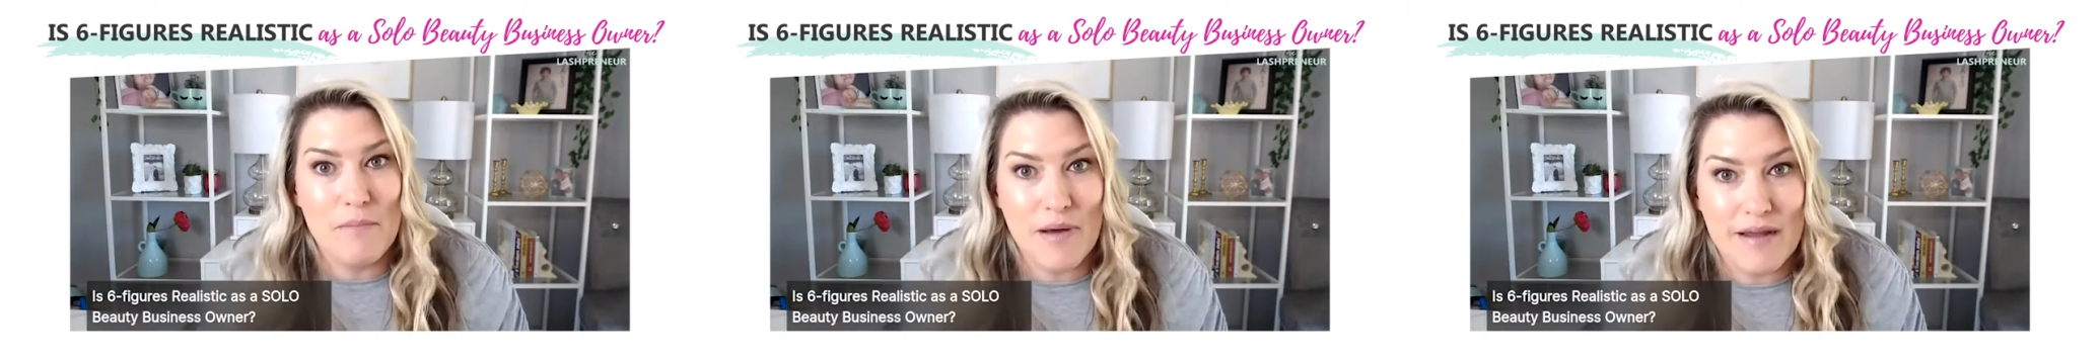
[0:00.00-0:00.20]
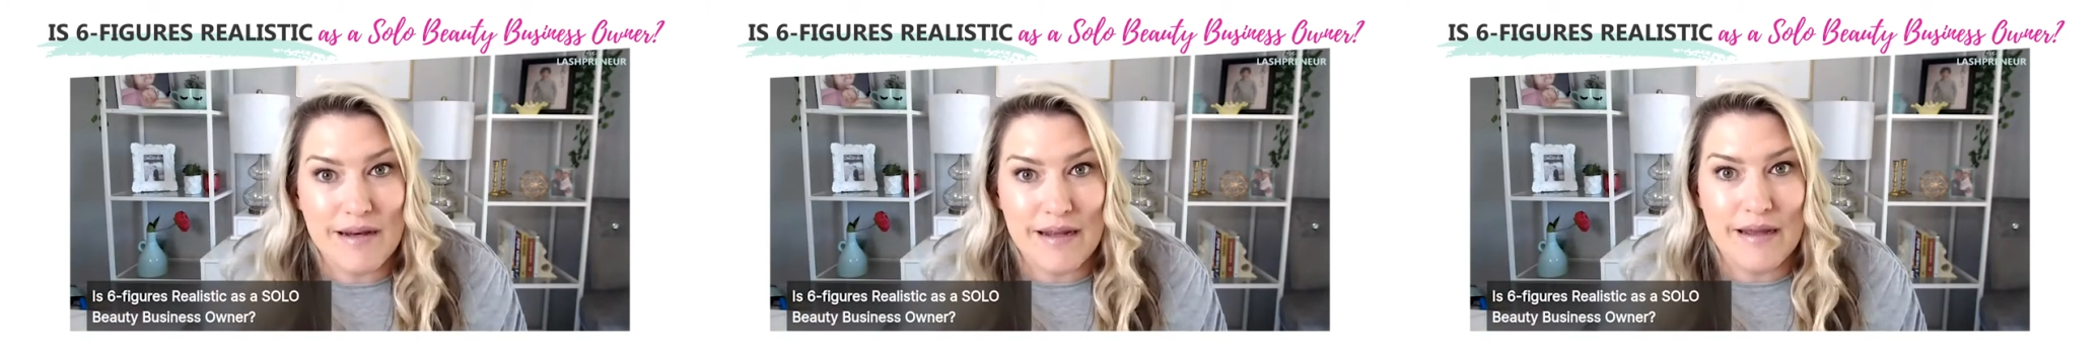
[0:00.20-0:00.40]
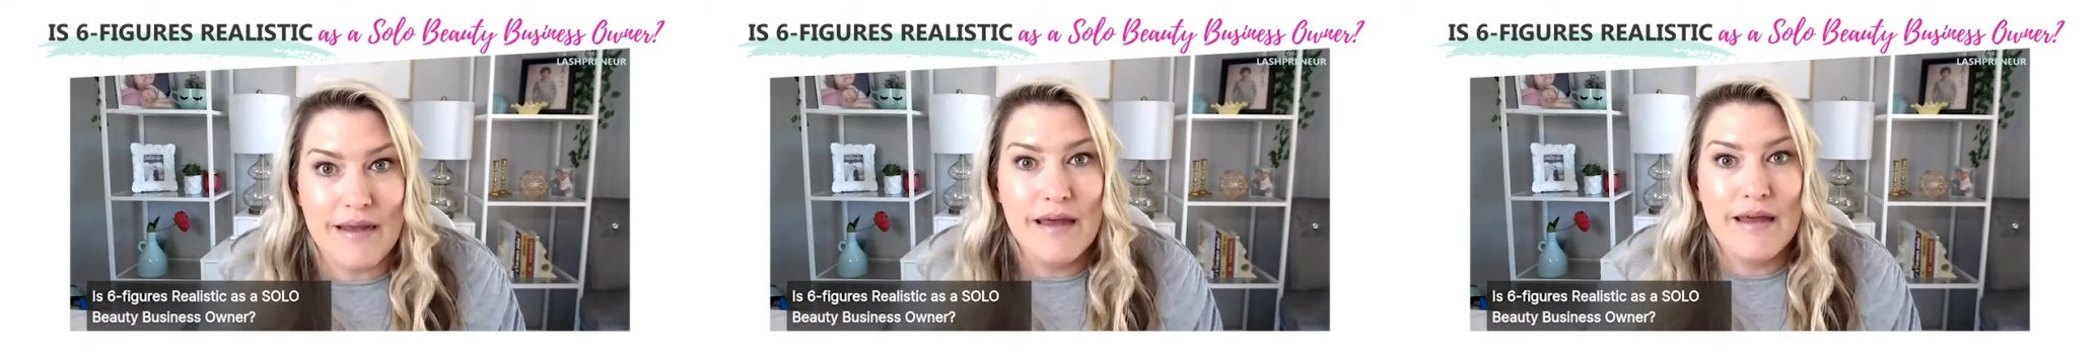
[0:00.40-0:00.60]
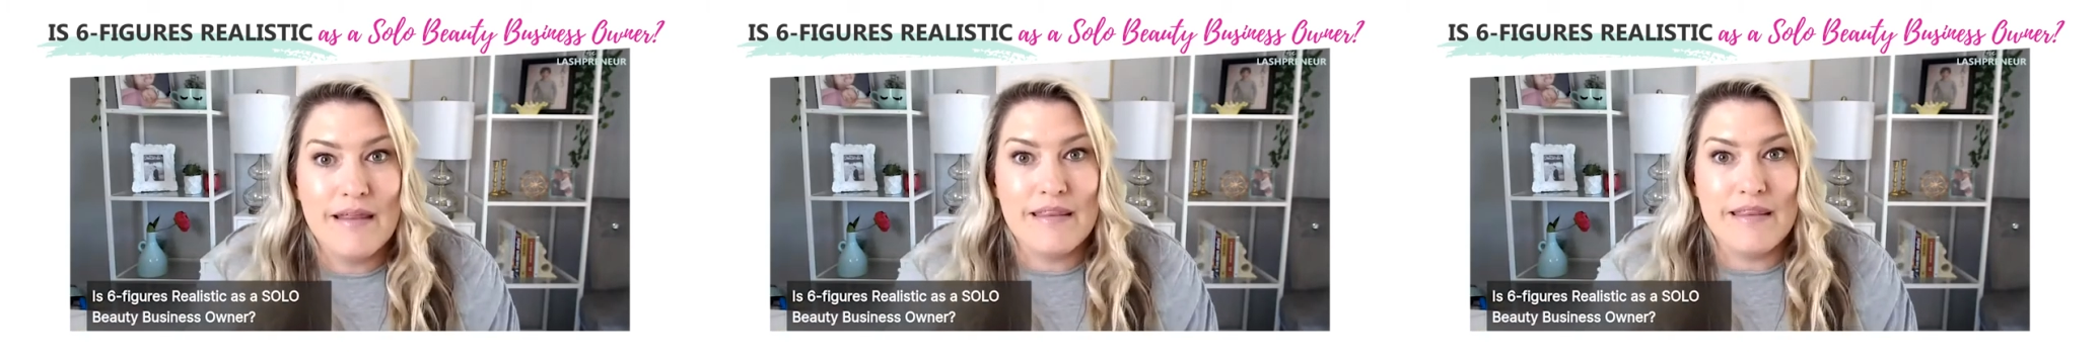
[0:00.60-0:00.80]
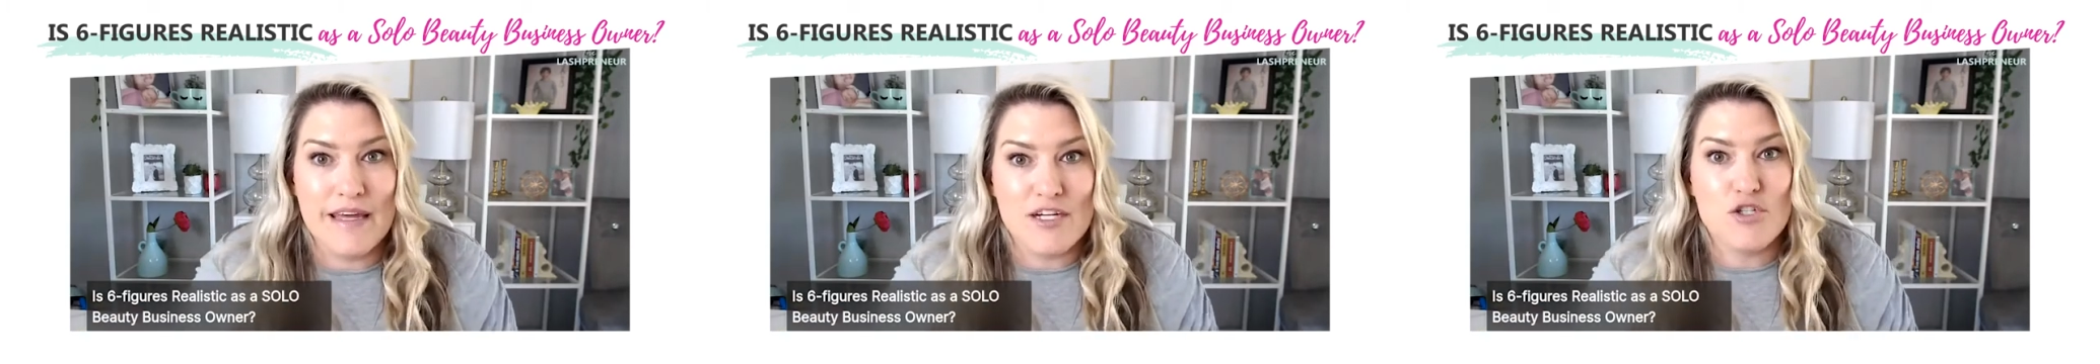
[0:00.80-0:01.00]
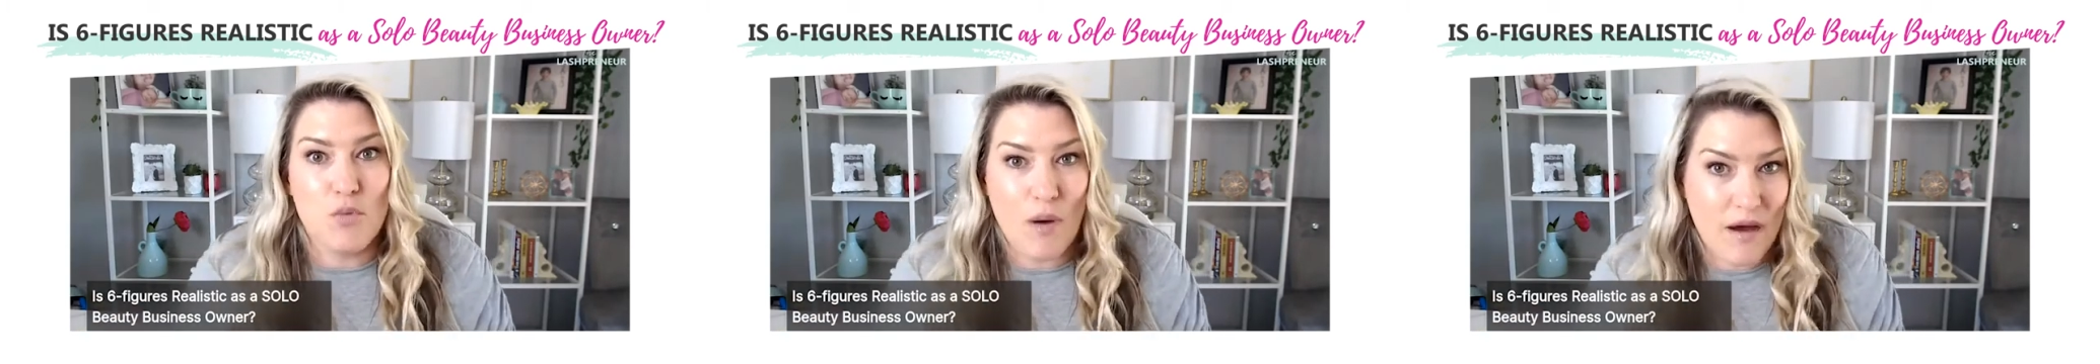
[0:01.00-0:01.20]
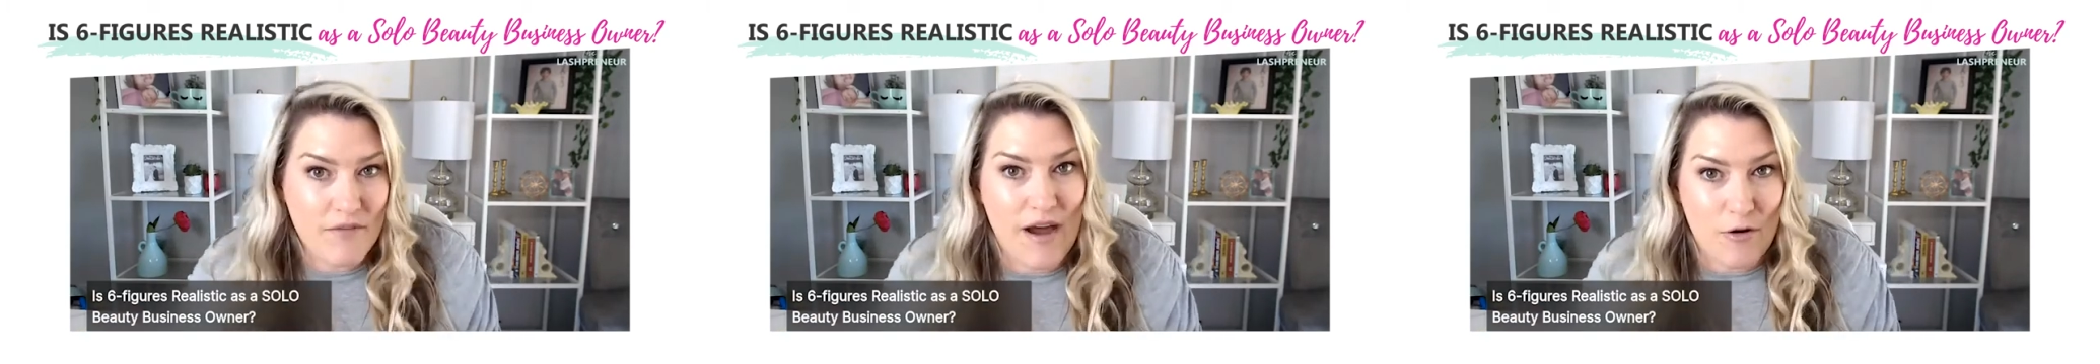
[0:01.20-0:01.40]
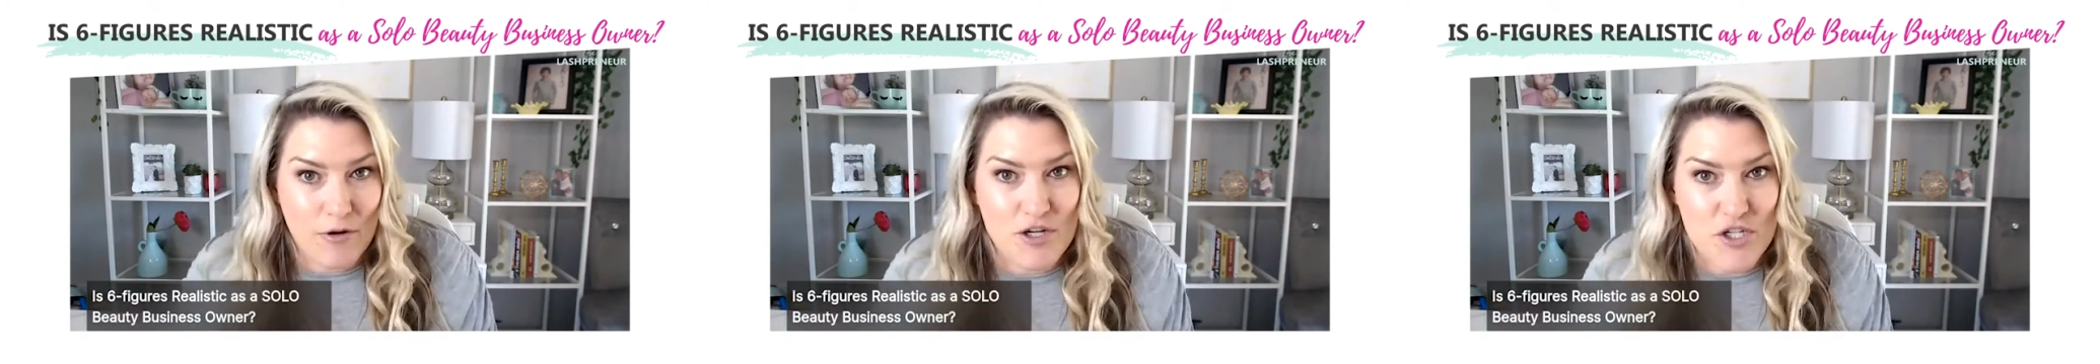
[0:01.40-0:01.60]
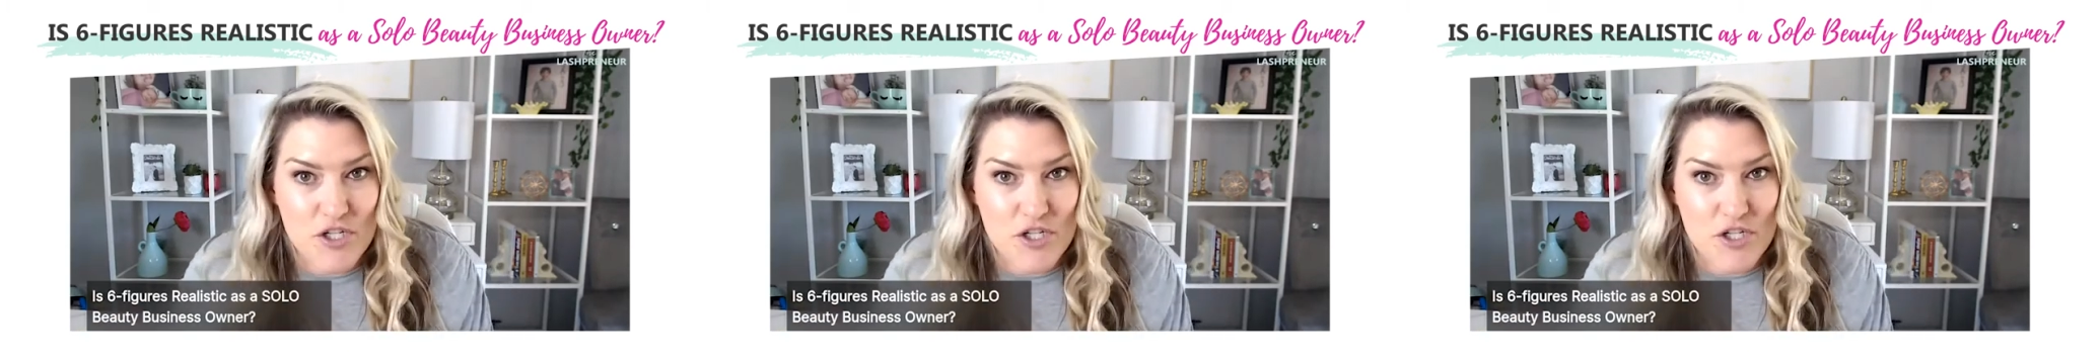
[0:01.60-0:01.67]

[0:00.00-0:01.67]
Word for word: money than 12 hour